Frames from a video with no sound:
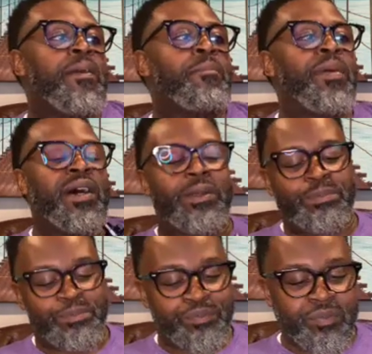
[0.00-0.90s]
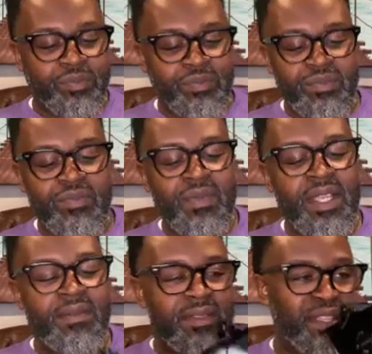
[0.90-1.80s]
But
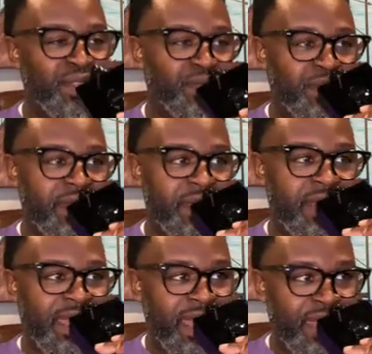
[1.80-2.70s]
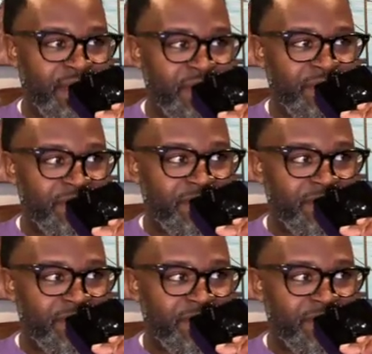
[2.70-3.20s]
this one in the air,